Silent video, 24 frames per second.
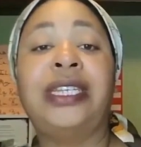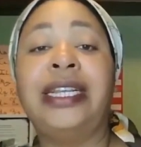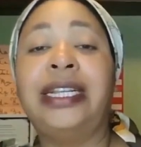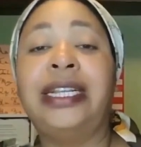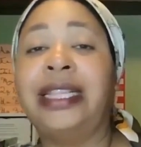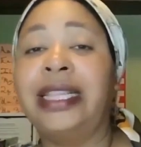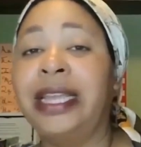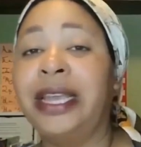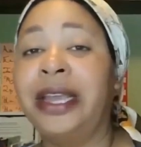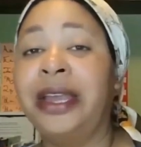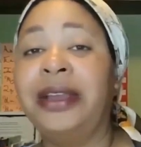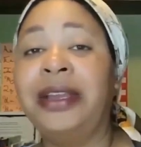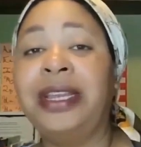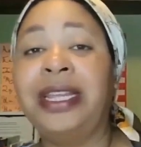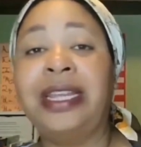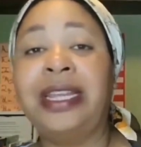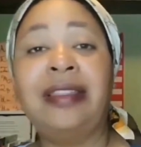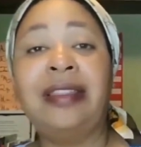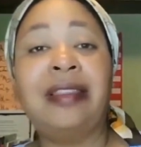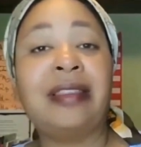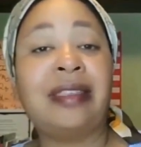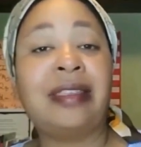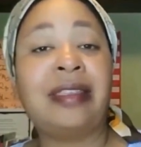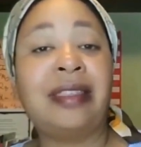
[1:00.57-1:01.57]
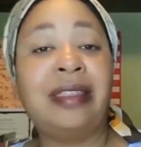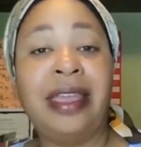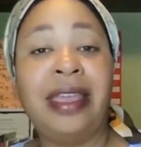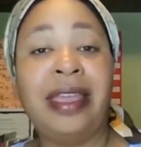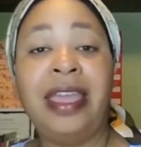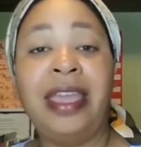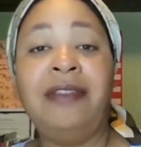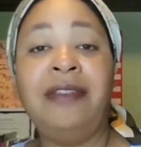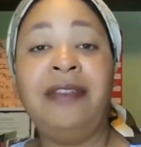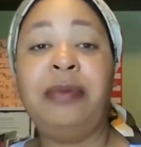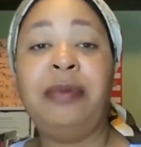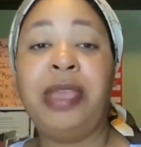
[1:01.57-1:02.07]
declared
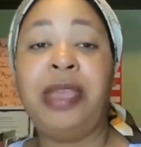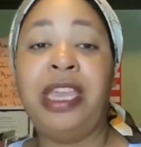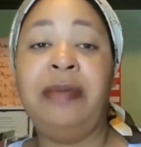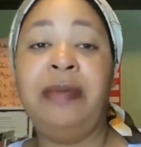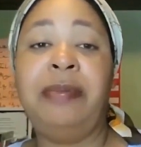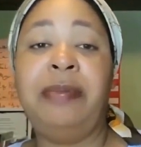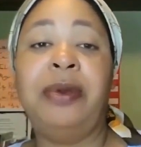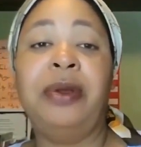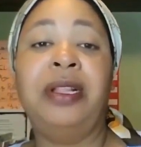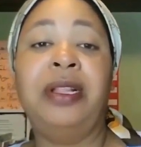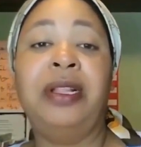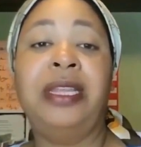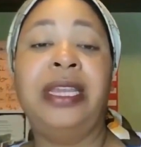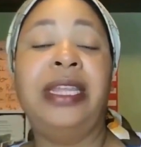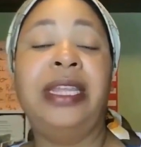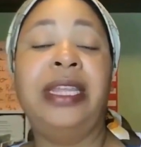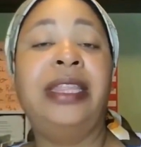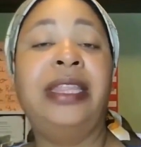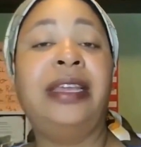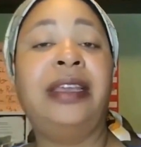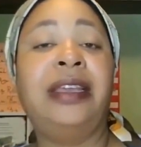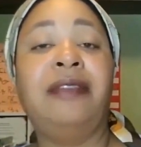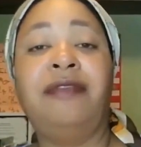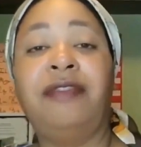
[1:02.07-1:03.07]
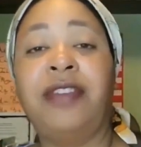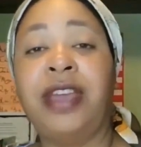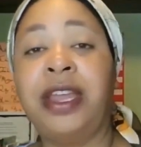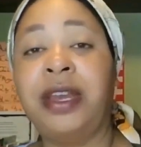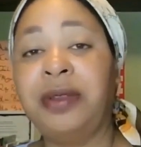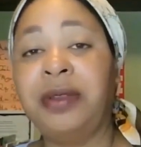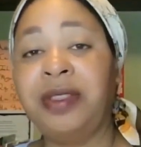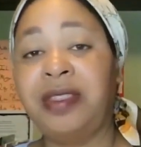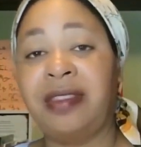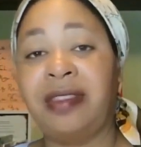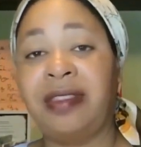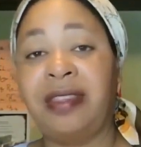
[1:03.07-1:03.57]
enslaved people in the
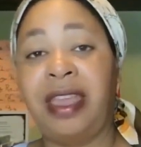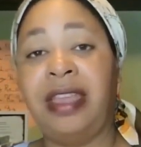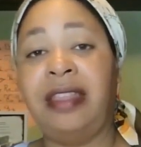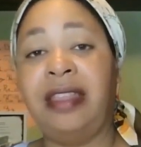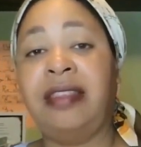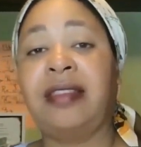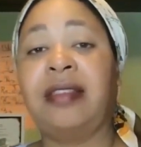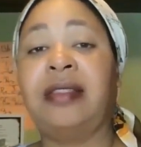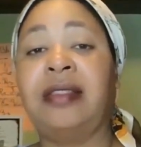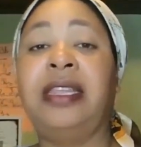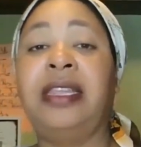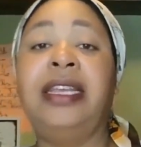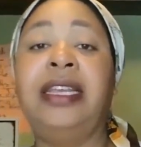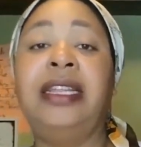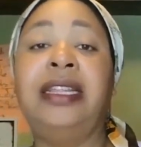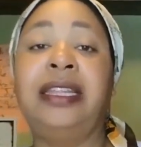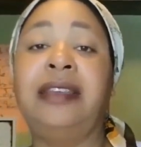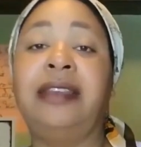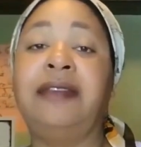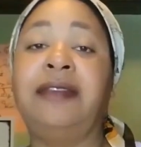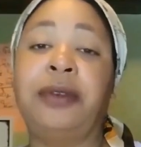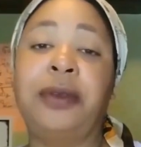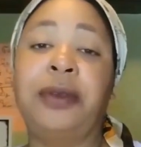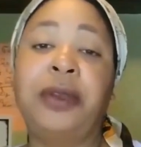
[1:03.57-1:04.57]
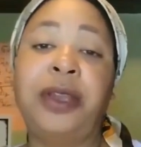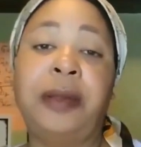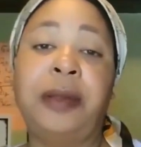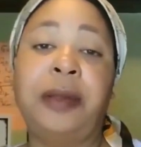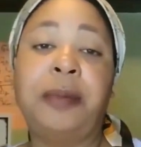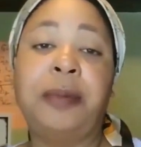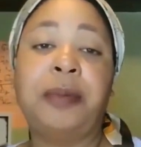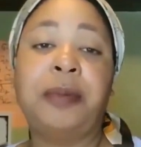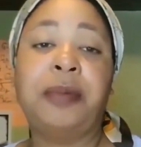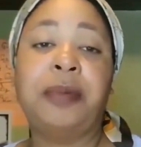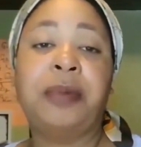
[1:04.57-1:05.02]
Confederate States legally free.